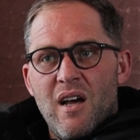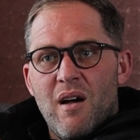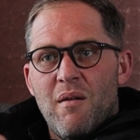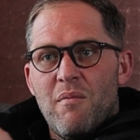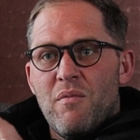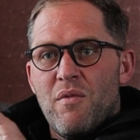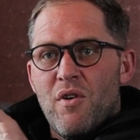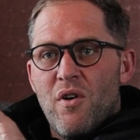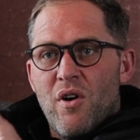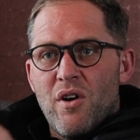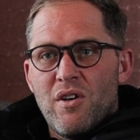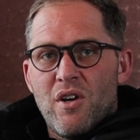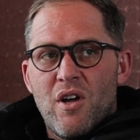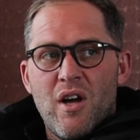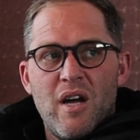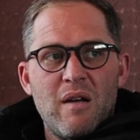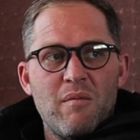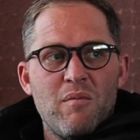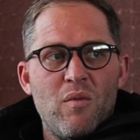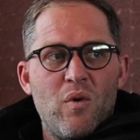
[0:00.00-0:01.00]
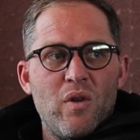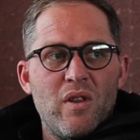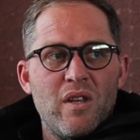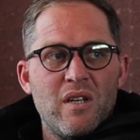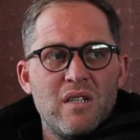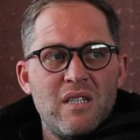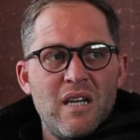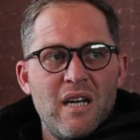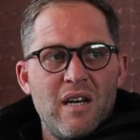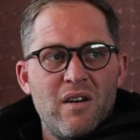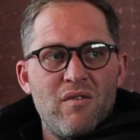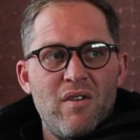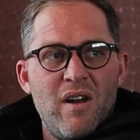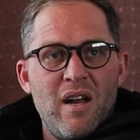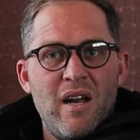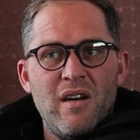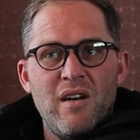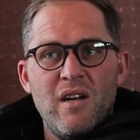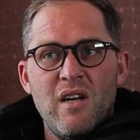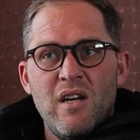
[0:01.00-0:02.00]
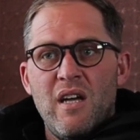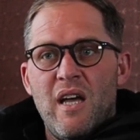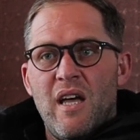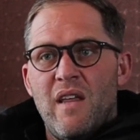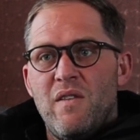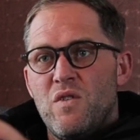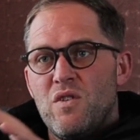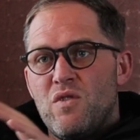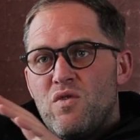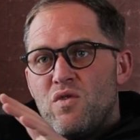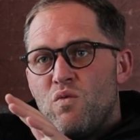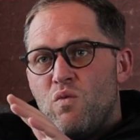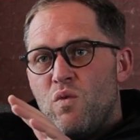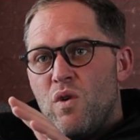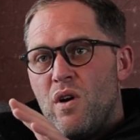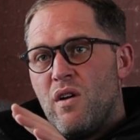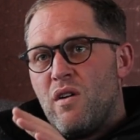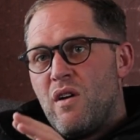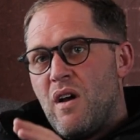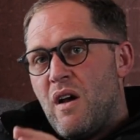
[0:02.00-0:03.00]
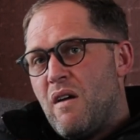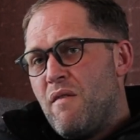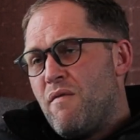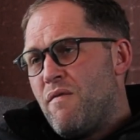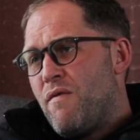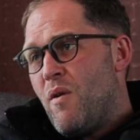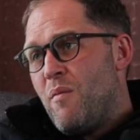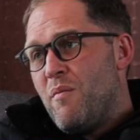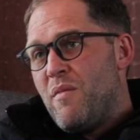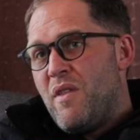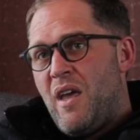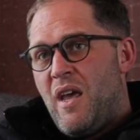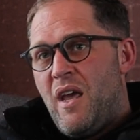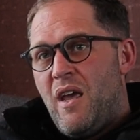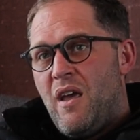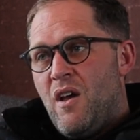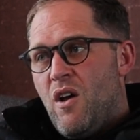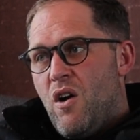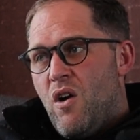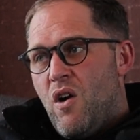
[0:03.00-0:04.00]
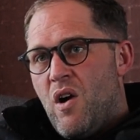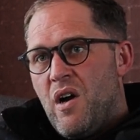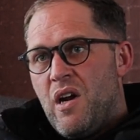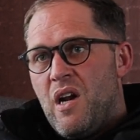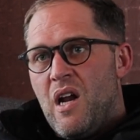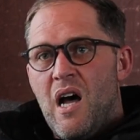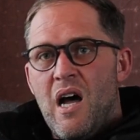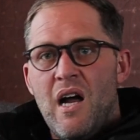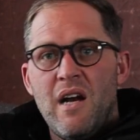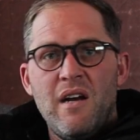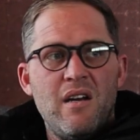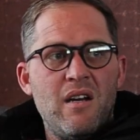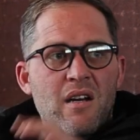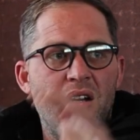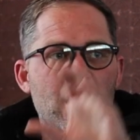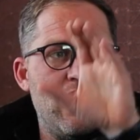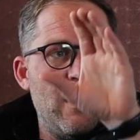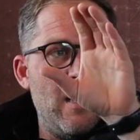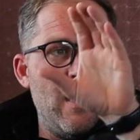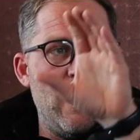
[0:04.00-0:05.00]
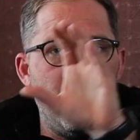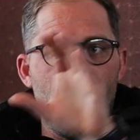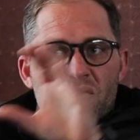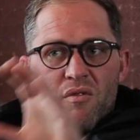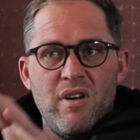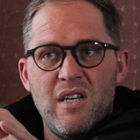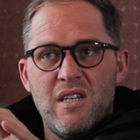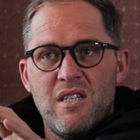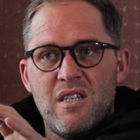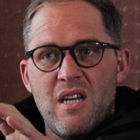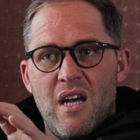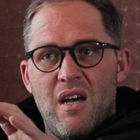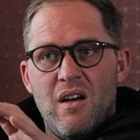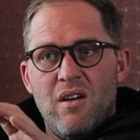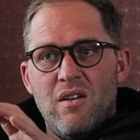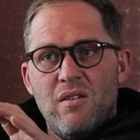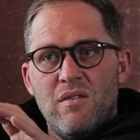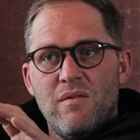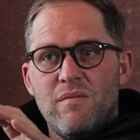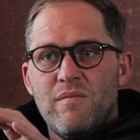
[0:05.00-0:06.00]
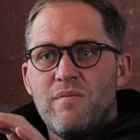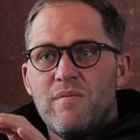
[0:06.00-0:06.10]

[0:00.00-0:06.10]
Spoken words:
I'm not going more than 10 Rand, and just work from there. Online and retail.